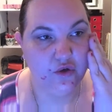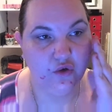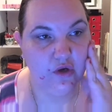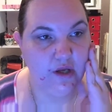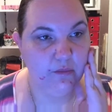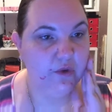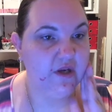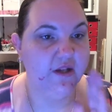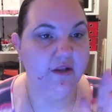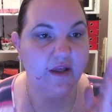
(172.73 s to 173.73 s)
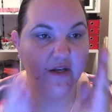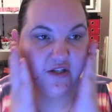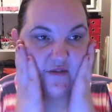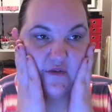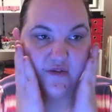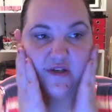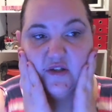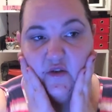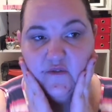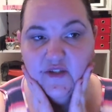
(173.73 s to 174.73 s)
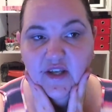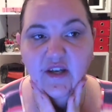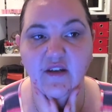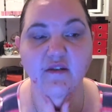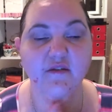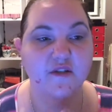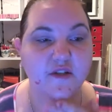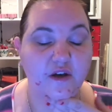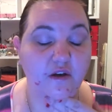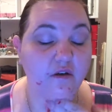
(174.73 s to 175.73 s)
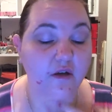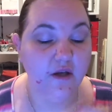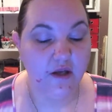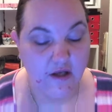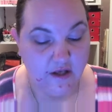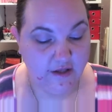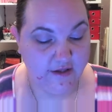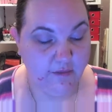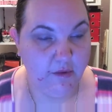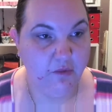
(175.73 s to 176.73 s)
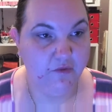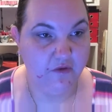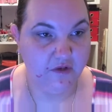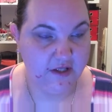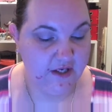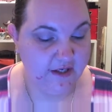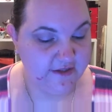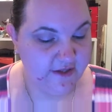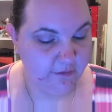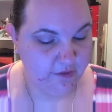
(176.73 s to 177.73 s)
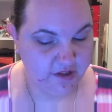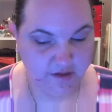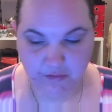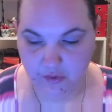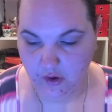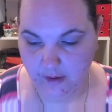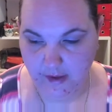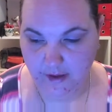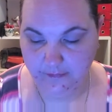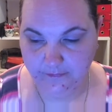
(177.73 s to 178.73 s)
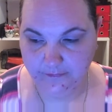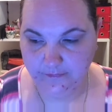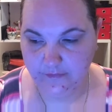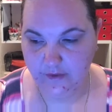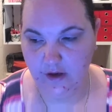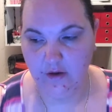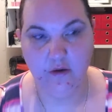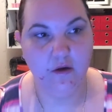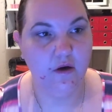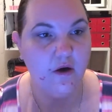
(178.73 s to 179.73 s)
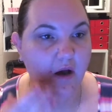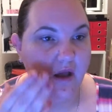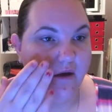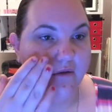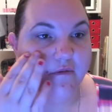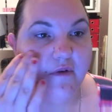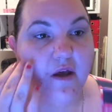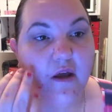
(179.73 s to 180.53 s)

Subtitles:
cream or anything like that, it just feels like soft skin. So then we move on to the next step, which is primer. Now I have